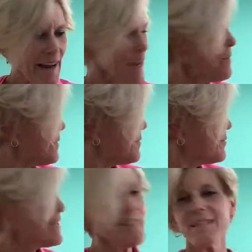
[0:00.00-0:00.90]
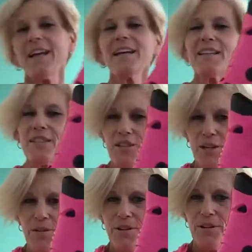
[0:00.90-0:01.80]
Hi, I'm Amy Willis, and I get to
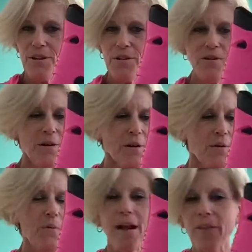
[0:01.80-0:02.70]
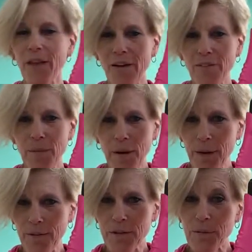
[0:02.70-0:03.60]
share with you what I love about
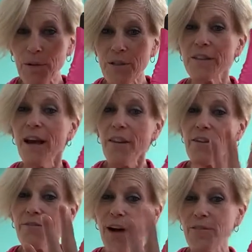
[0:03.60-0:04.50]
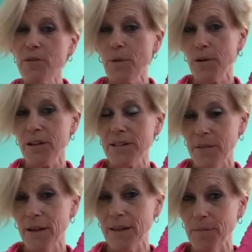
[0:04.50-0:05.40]
bounce boots and the 5 components
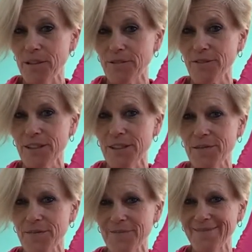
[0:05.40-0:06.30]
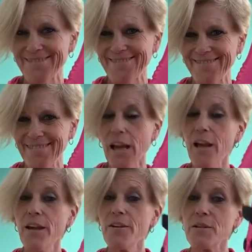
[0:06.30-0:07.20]
that make them different.
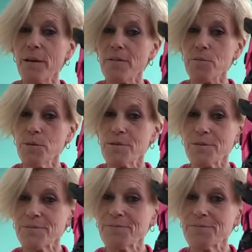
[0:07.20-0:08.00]
Here is a bounce boot.